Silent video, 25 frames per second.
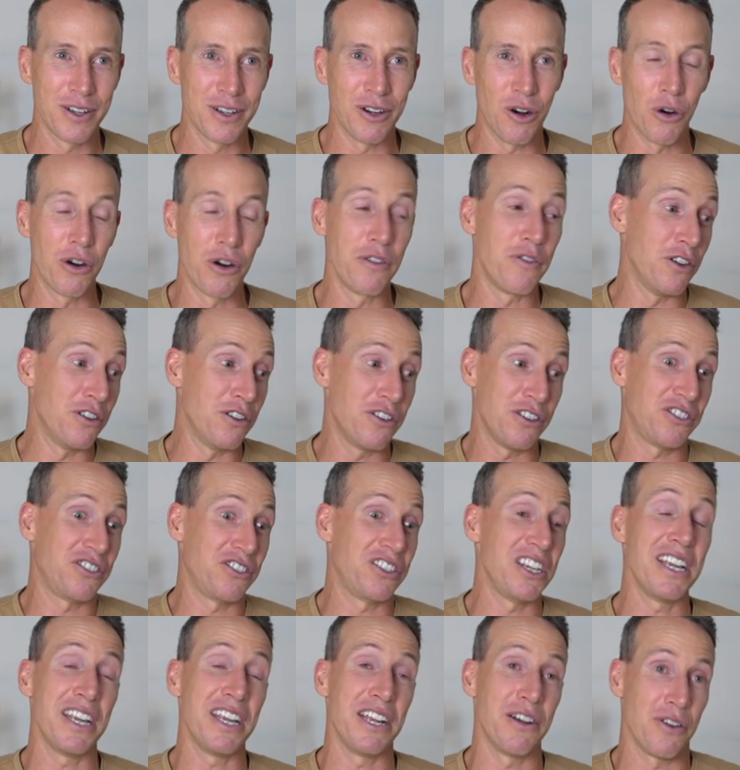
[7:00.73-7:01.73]
or if you just
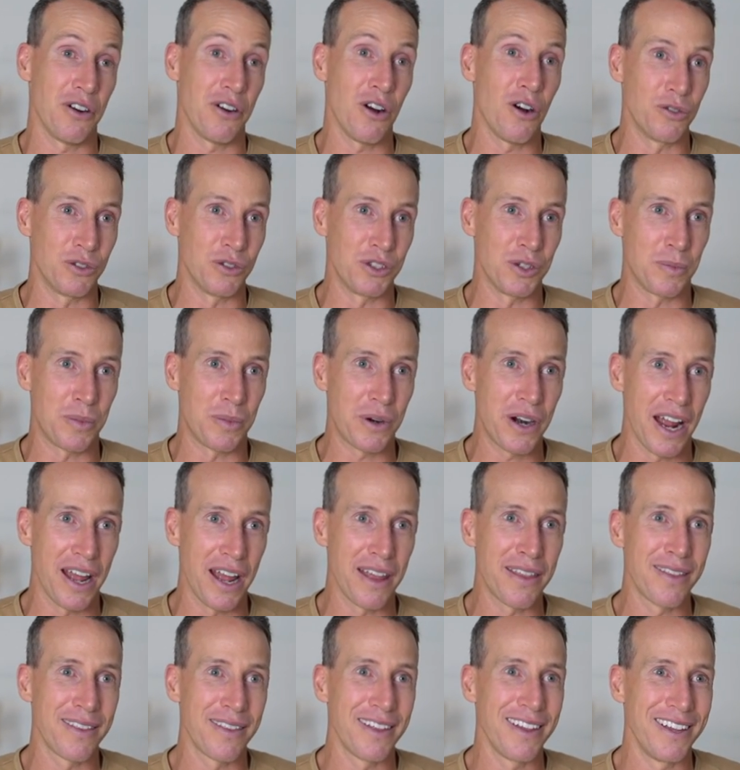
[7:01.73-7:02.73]
sit here and hold your
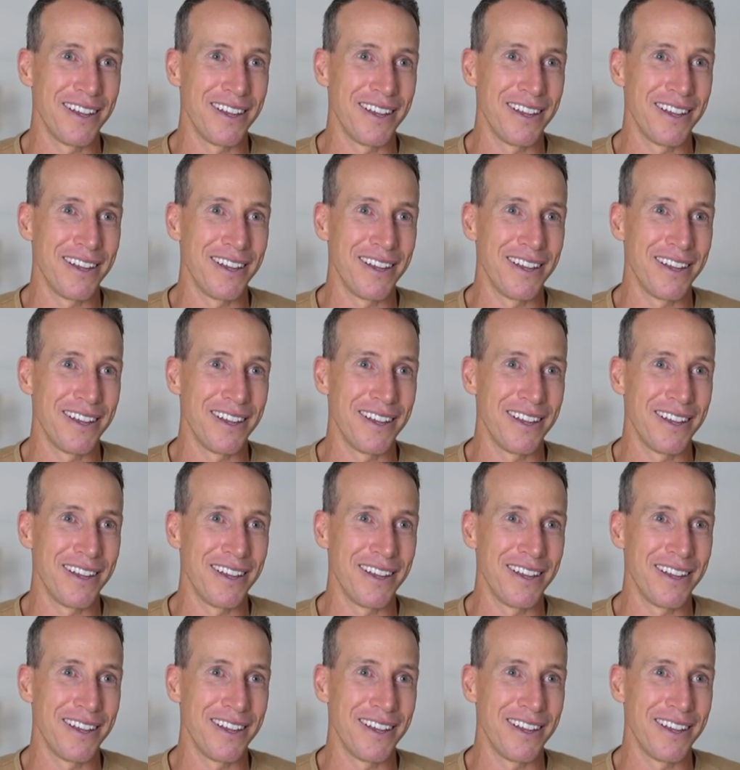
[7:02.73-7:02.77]
breath,